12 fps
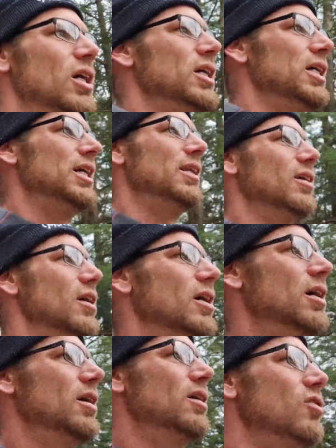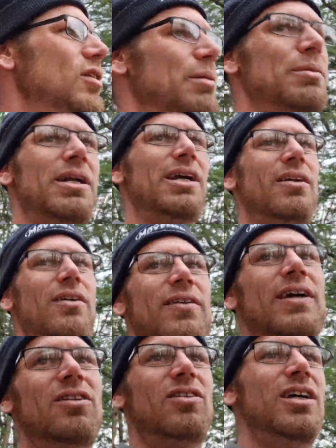either. There's not many other
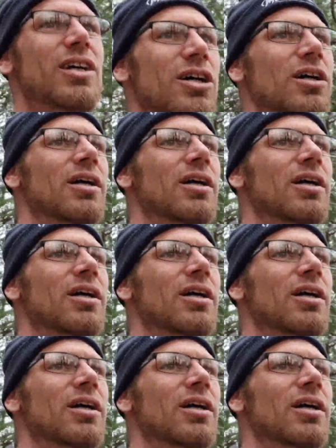things here.